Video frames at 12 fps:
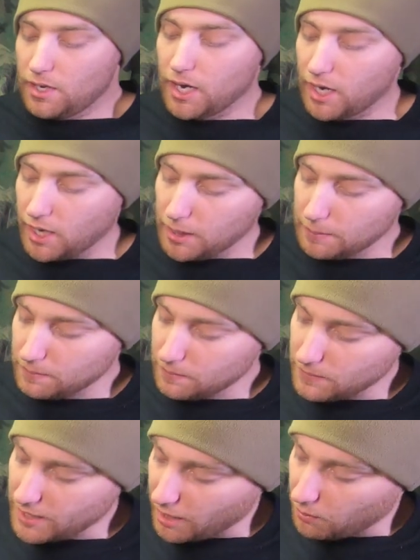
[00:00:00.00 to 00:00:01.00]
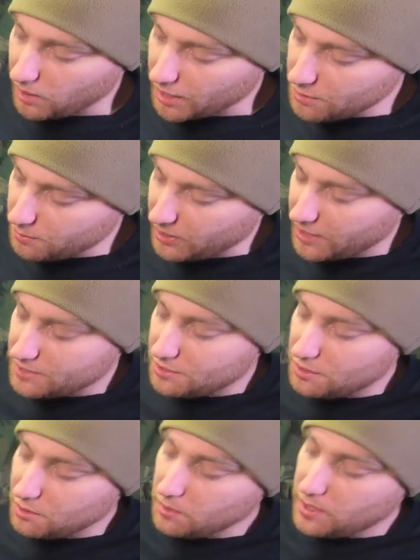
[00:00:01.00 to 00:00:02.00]
Now what I do plan to
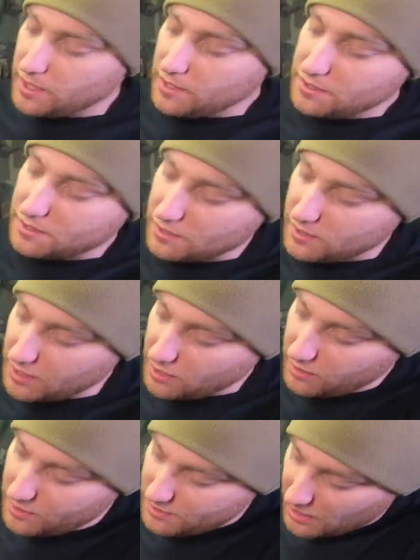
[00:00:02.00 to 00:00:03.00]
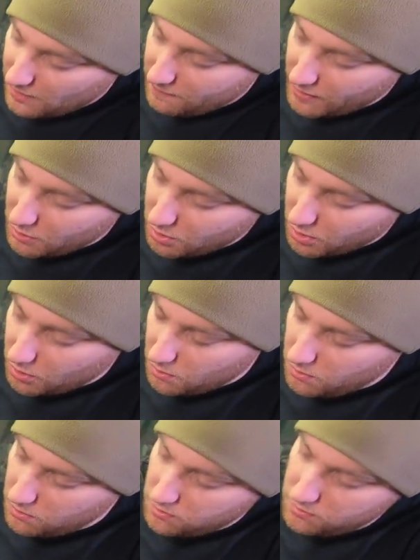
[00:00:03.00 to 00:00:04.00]
do is there is a
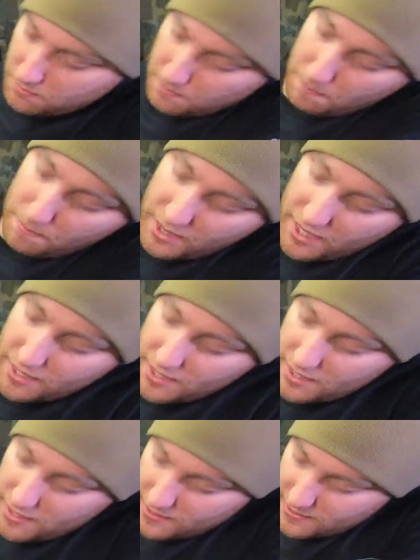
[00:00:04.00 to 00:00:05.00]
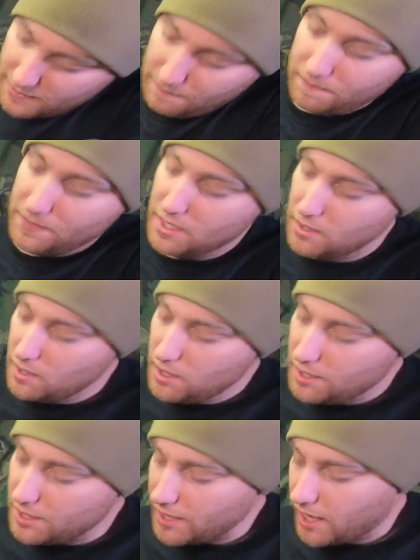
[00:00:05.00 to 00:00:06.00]
Velcro bit in here
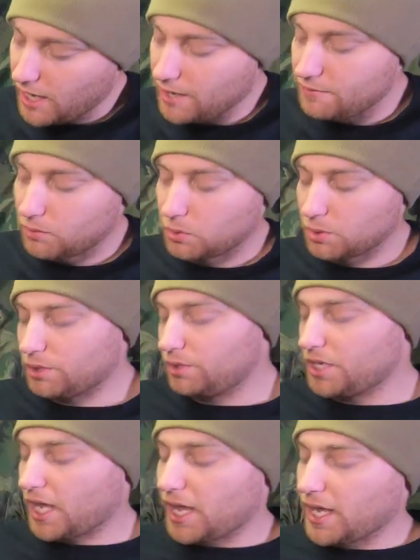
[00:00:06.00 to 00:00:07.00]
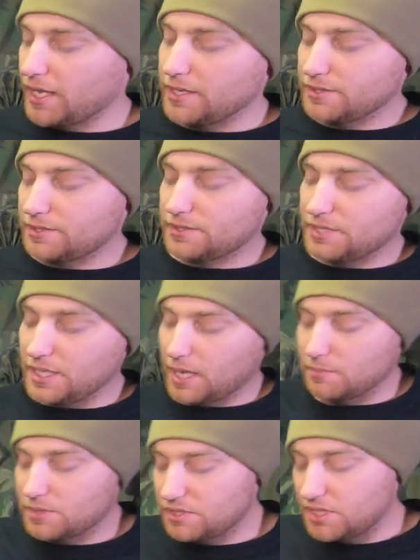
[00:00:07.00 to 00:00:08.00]
that I have ordered a
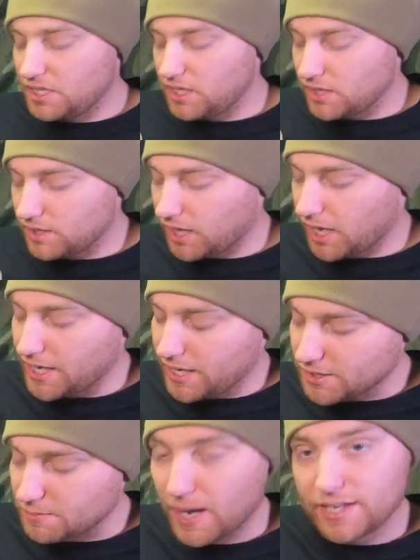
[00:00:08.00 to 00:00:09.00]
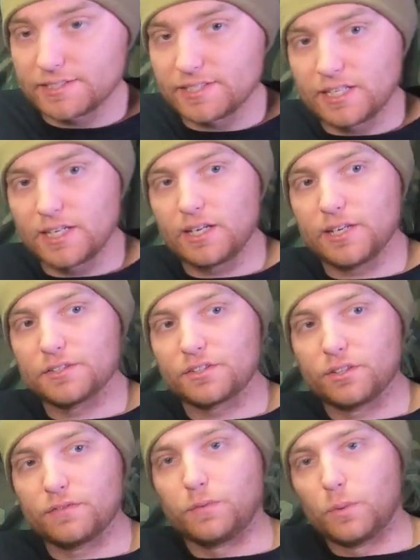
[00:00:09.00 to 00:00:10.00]
TMC Kydex magazine
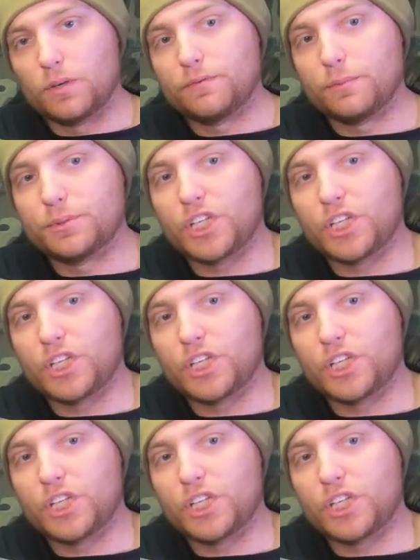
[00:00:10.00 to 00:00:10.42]
insert for from